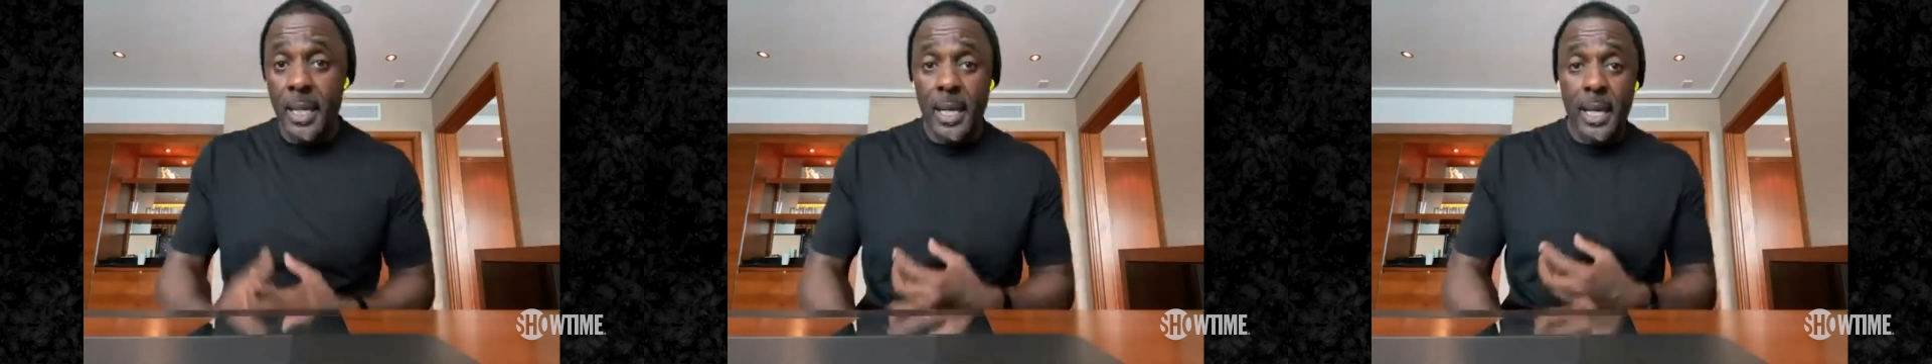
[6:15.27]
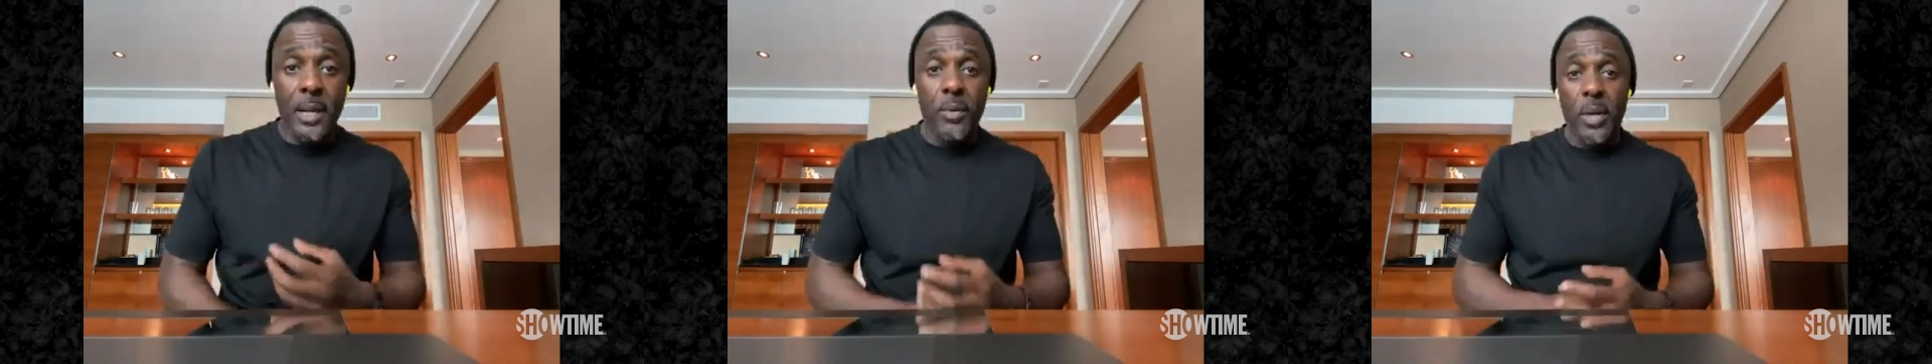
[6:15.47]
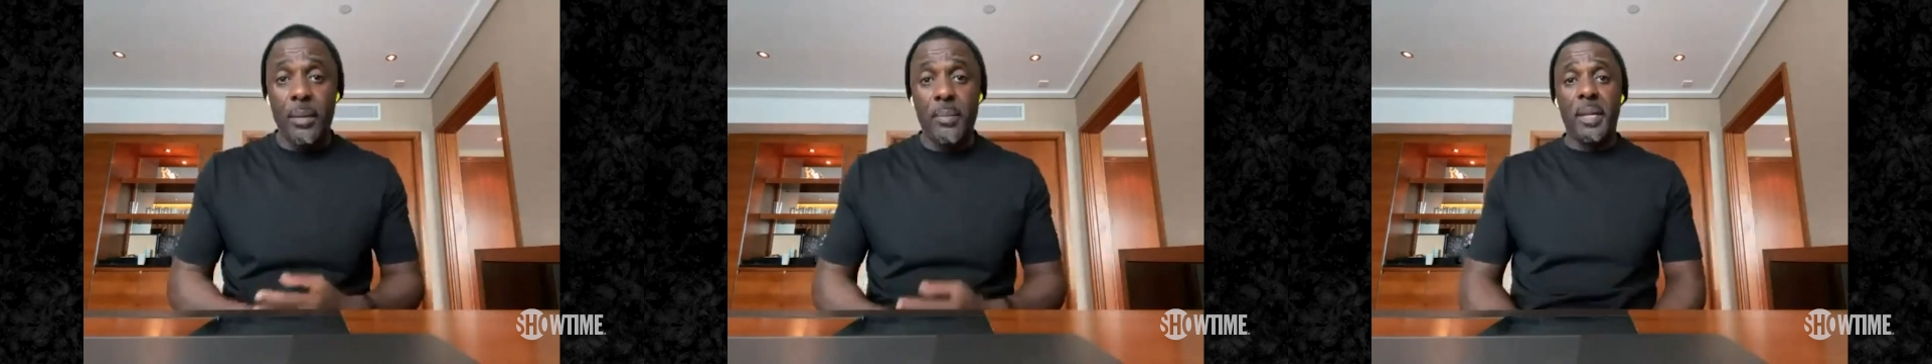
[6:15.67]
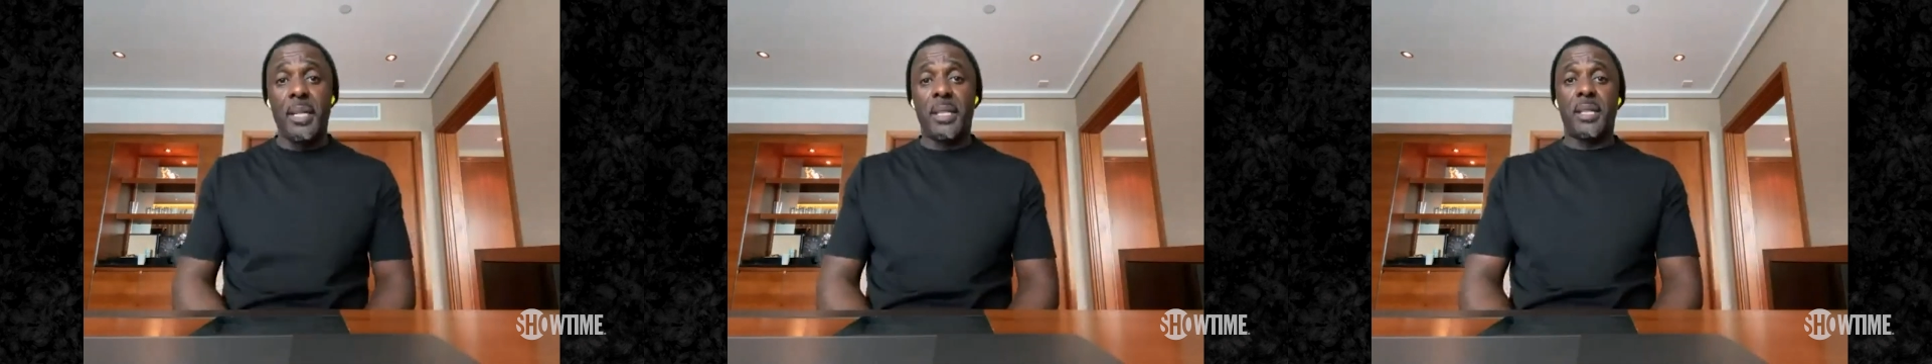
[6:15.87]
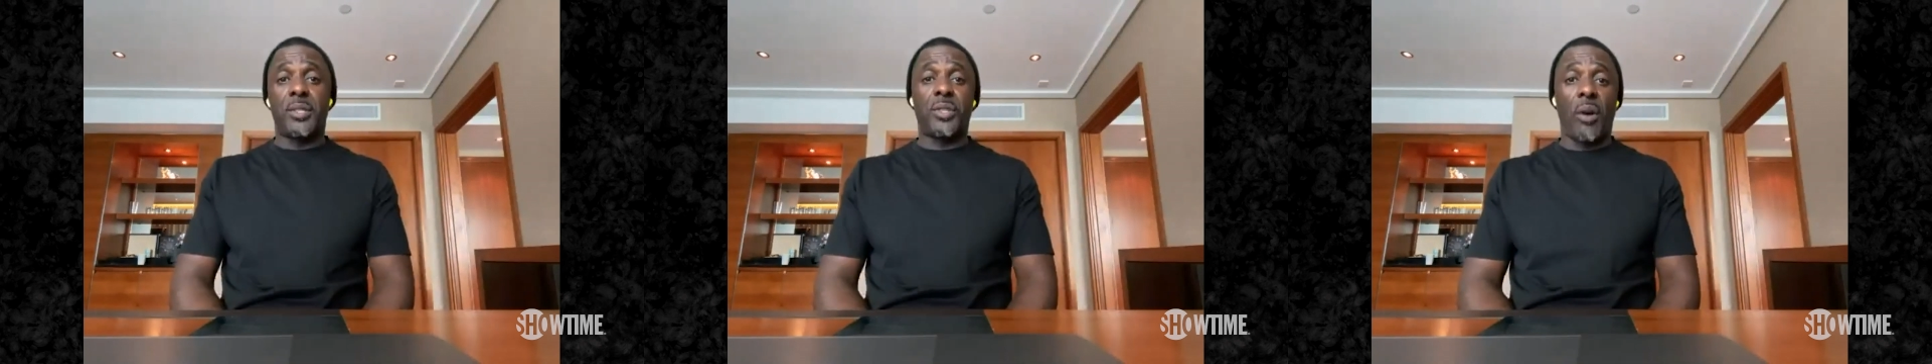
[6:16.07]
He wanted me
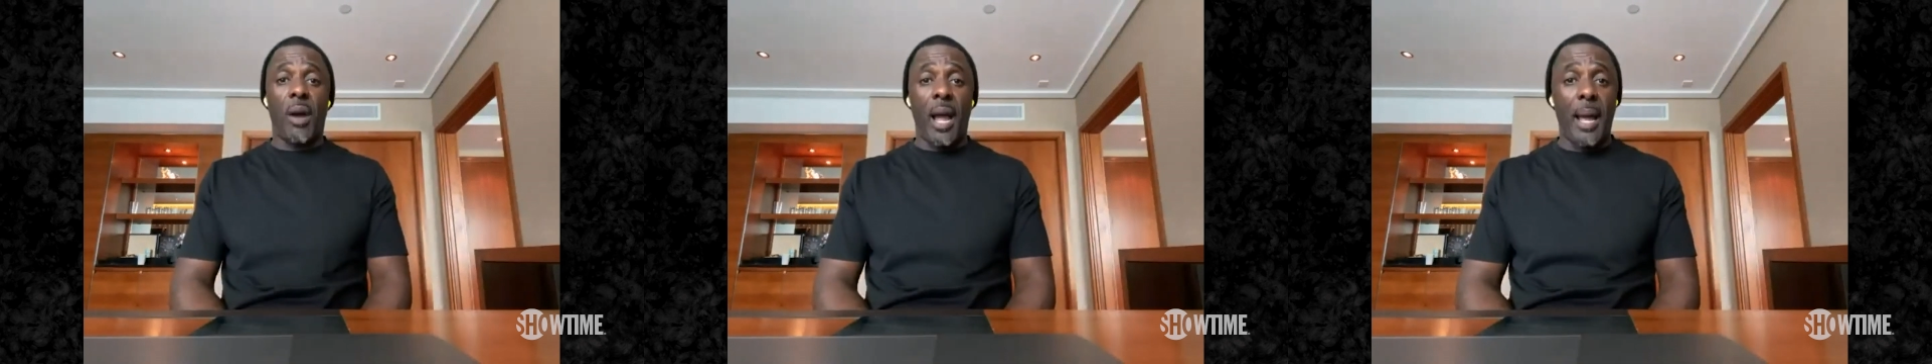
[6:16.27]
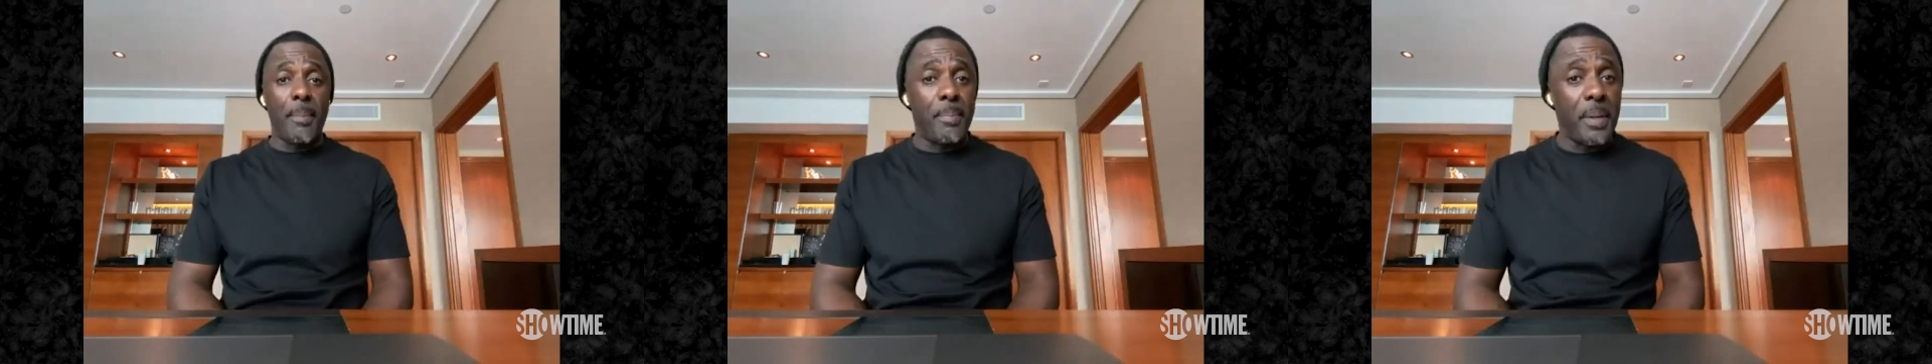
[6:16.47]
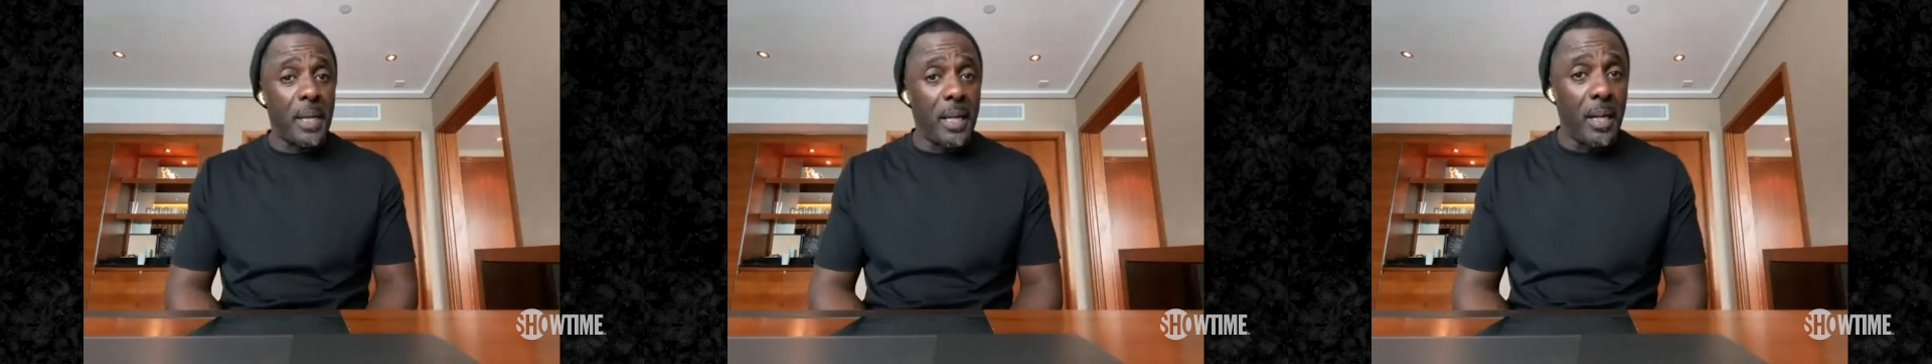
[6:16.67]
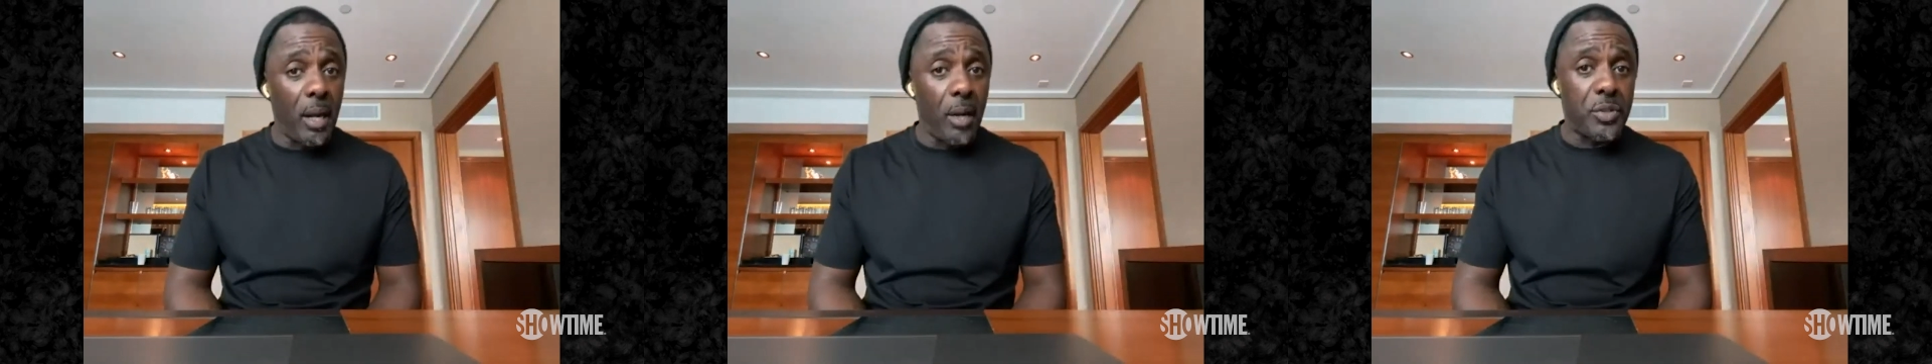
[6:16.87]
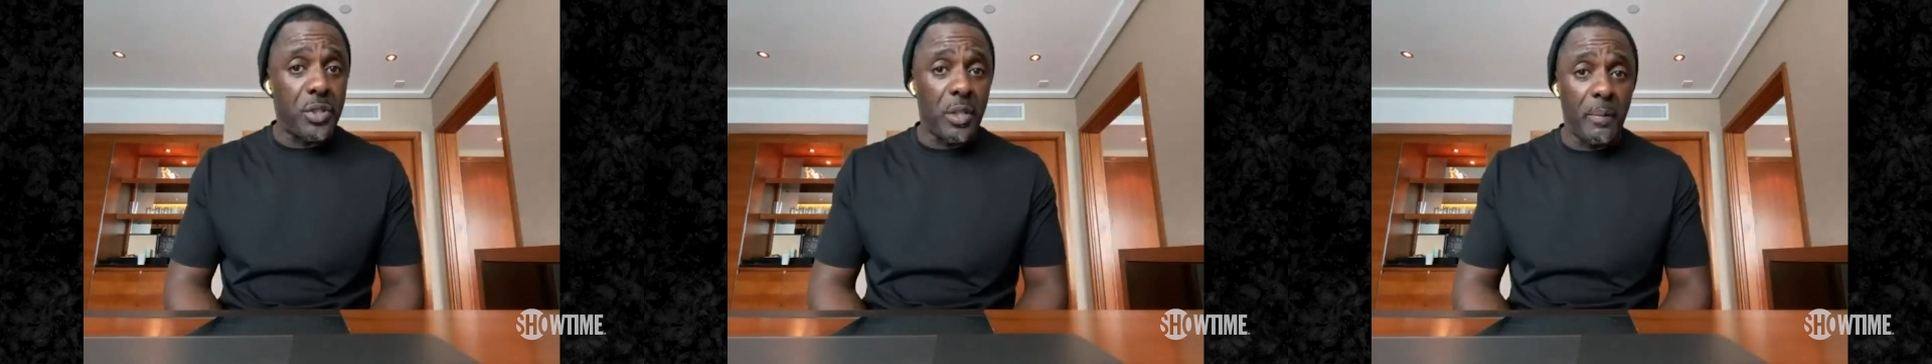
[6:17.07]
to try and be, you
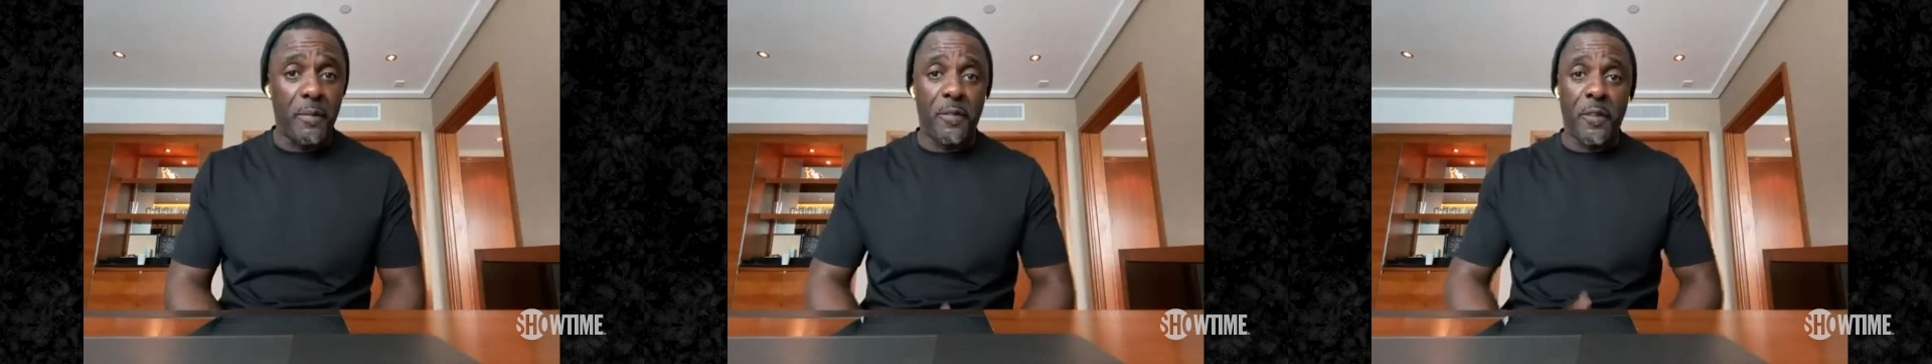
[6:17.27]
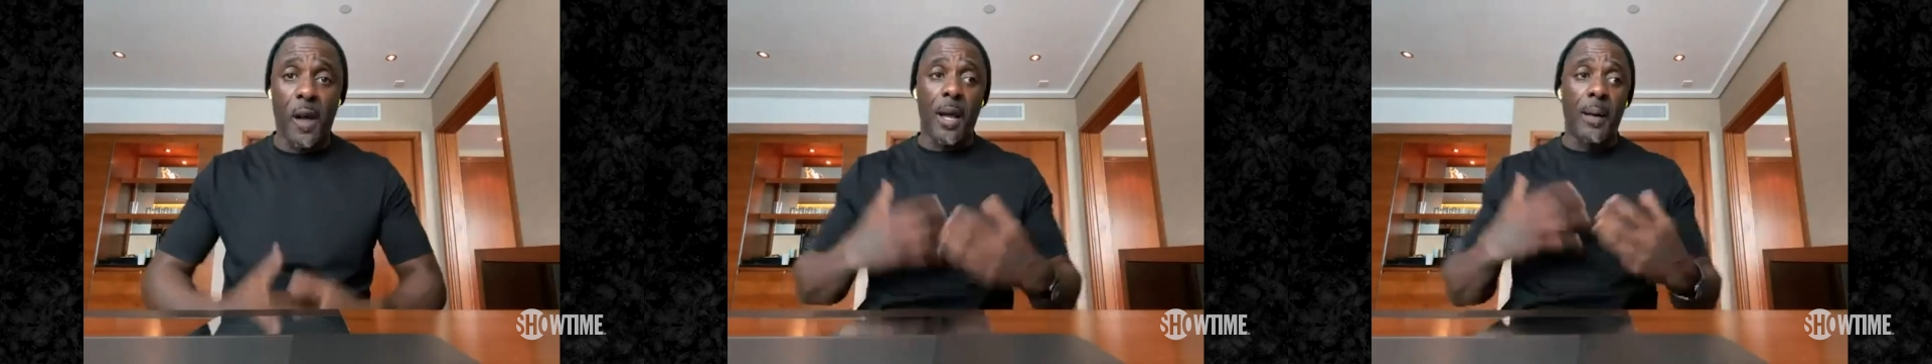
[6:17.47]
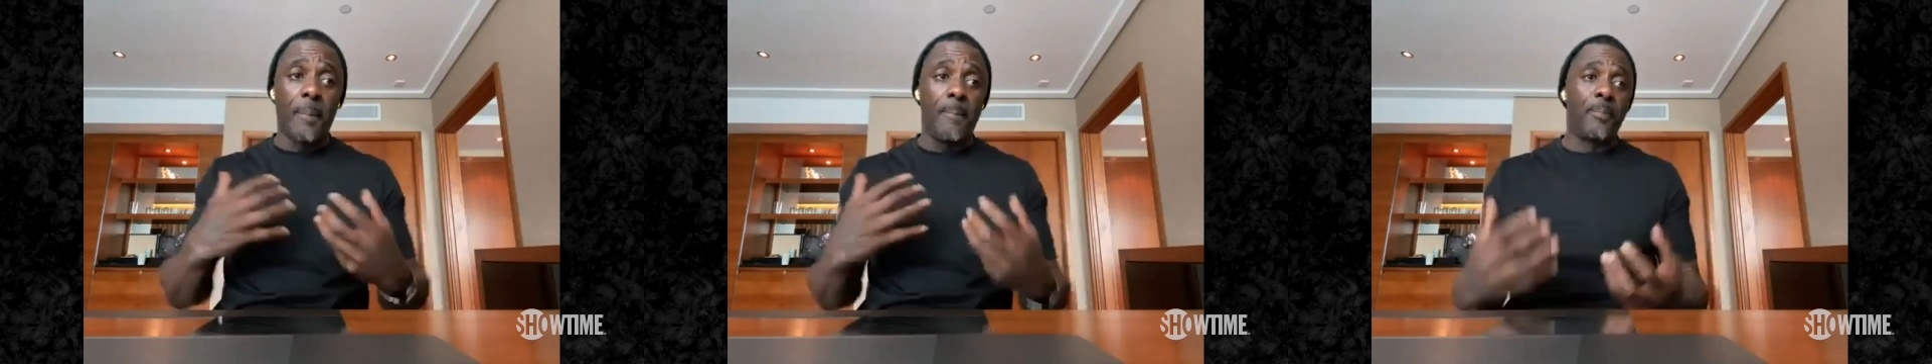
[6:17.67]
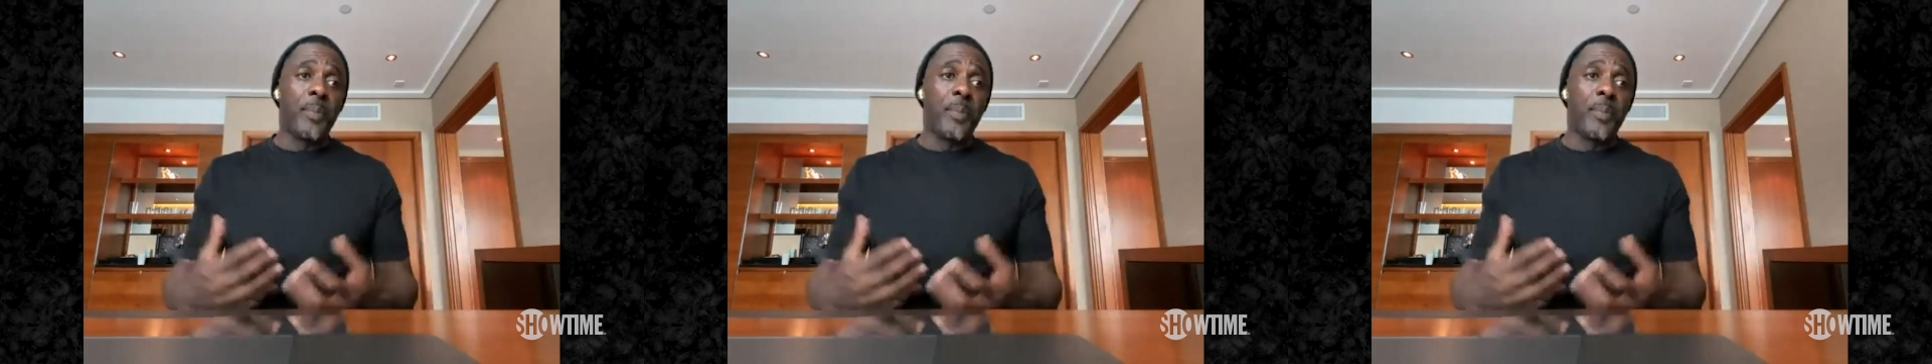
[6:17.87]
know, subvert,